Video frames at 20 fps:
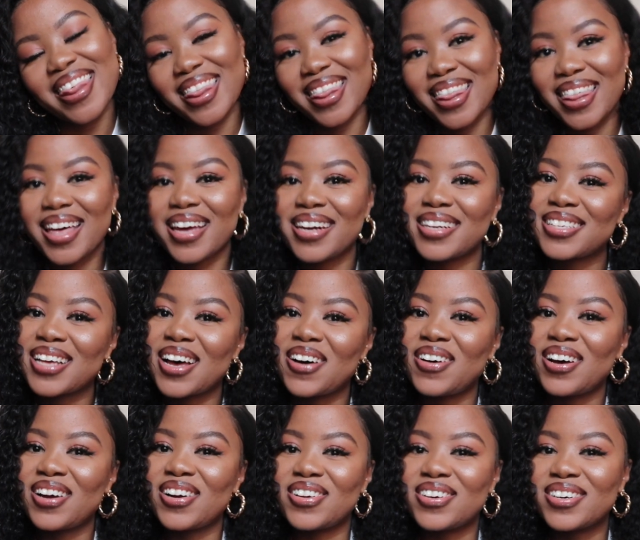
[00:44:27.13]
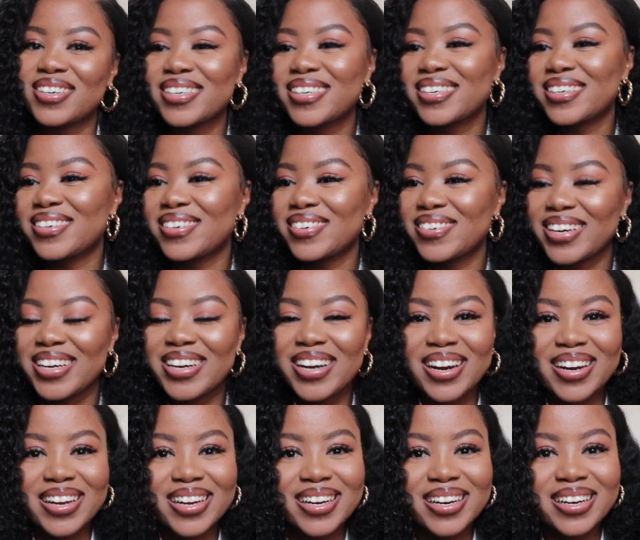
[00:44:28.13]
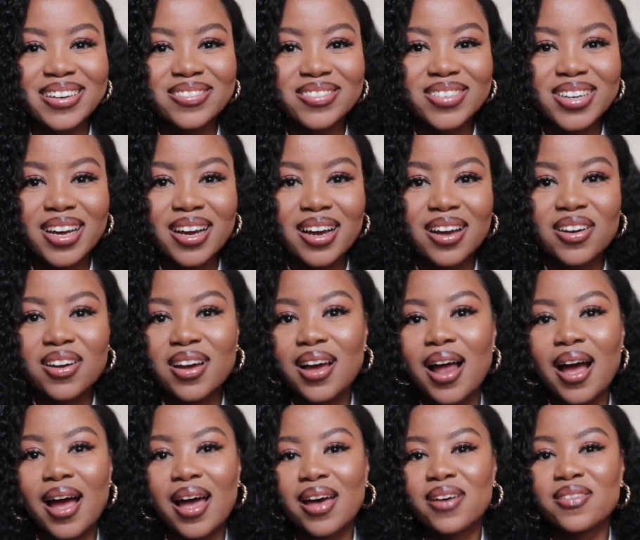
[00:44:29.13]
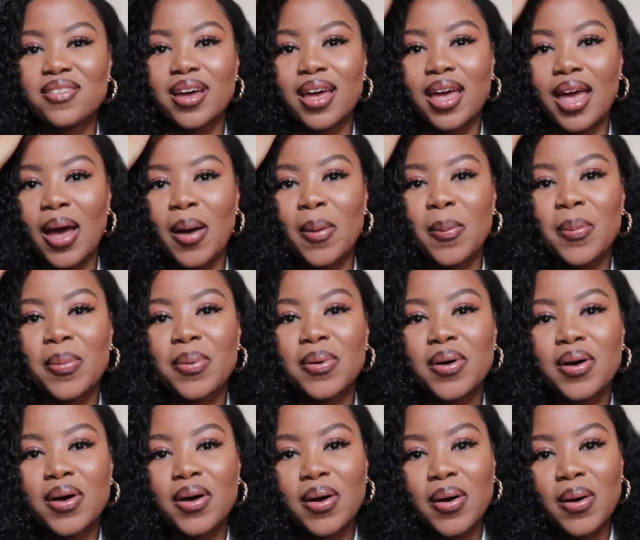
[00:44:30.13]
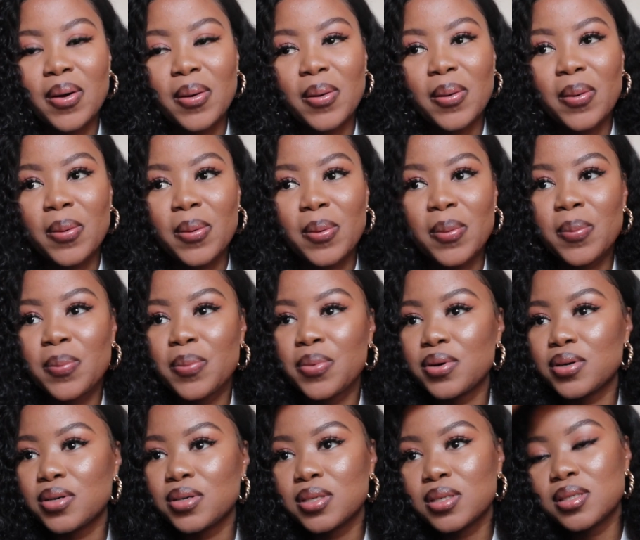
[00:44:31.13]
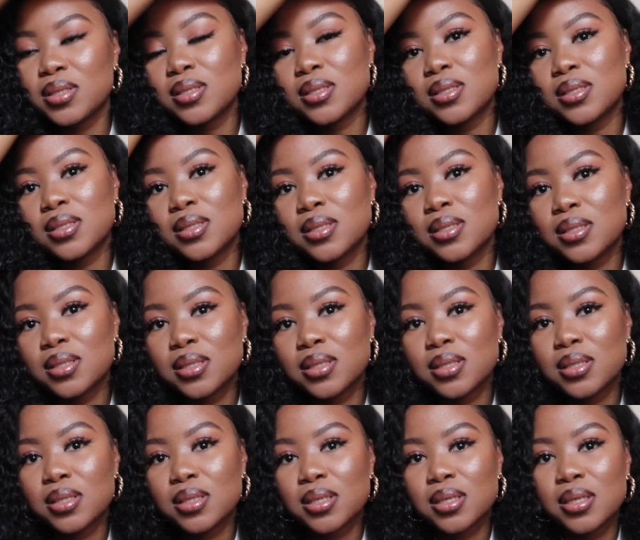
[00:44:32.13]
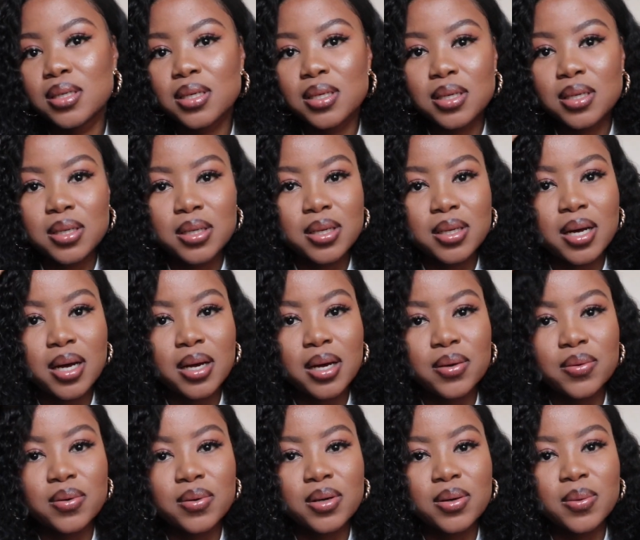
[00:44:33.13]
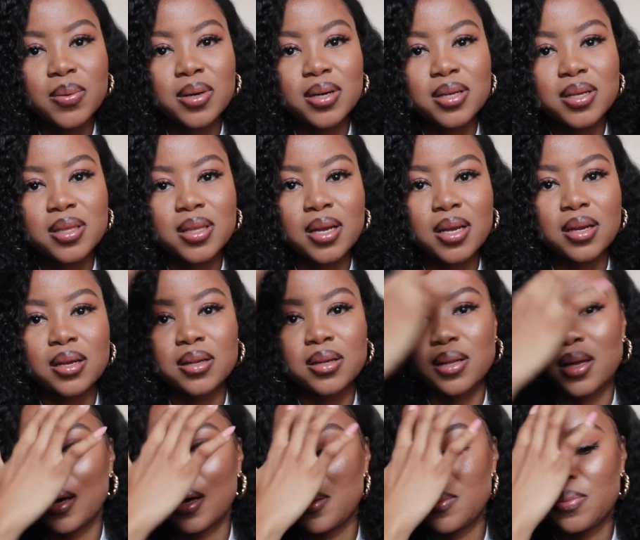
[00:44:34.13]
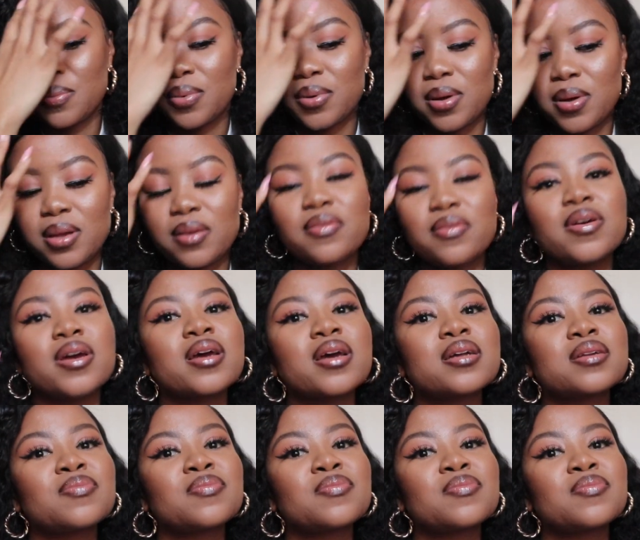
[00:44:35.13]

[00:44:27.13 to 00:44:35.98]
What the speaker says: that is how I look. Why do I look, I feel like I look like I have a gap, but I really wanted that little hump effect.